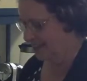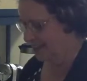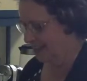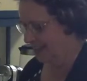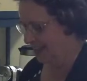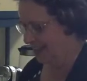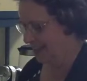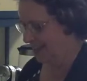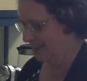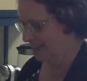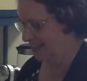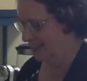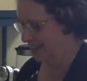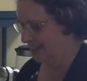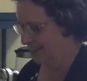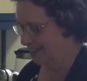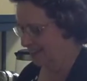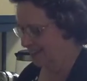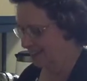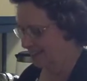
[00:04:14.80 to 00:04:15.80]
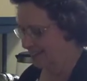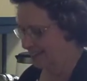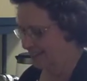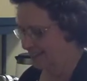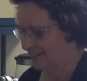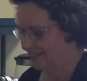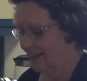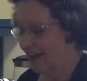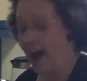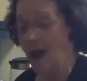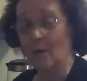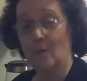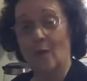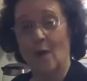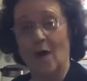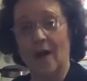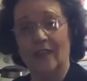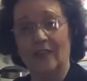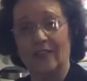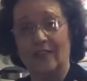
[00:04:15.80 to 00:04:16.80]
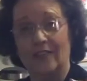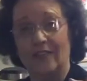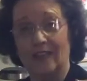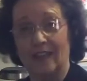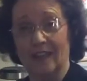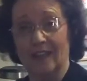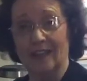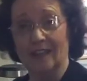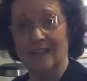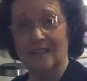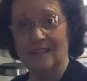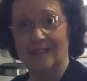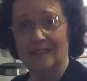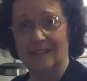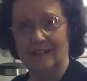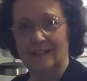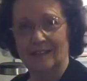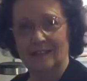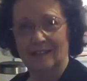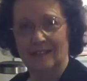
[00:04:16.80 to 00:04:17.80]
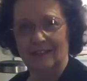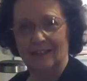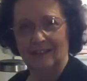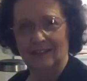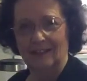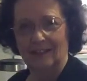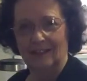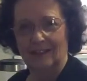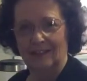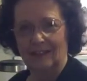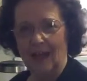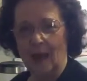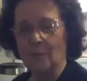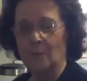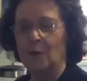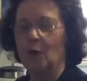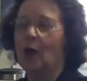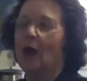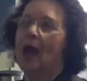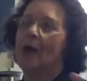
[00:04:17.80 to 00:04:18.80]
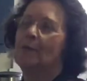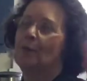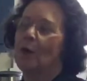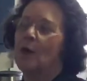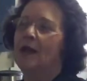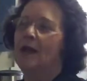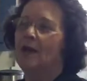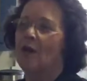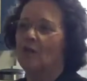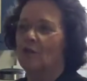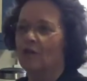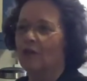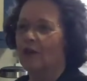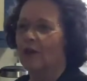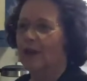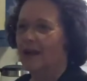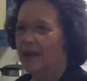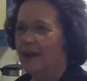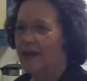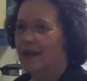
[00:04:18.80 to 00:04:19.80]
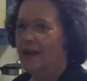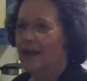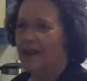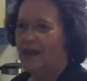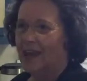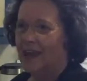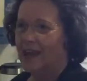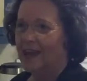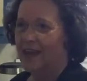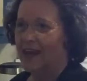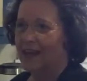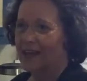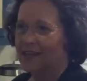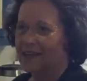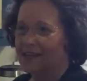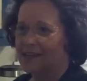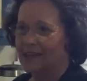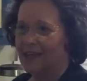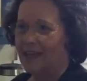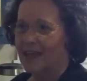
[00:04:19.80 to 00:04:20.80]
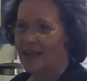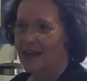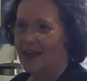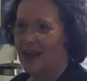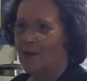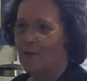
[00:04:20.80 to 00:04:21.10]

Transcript: said, I want this. I prayed over it, and I said, I